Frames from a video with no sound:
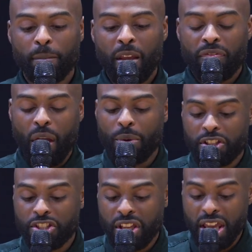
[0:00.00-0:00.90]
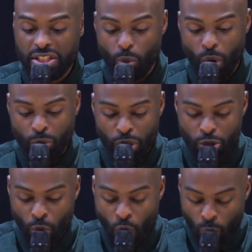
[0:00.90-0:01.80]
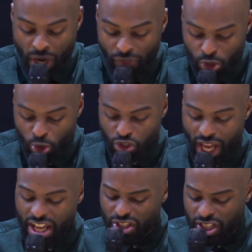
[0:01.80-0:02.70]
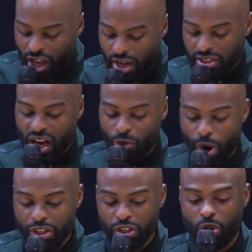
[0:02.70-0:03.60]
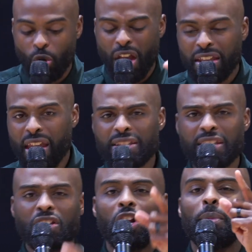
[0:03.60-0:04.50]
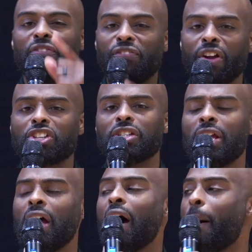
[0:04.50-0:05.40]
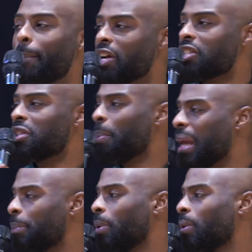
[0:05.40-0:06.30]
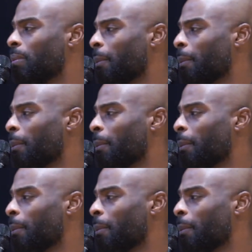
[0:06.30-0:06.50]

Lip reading: There was a season where whenever you change and God is directing you, yes, it's going to be friction amongst the people.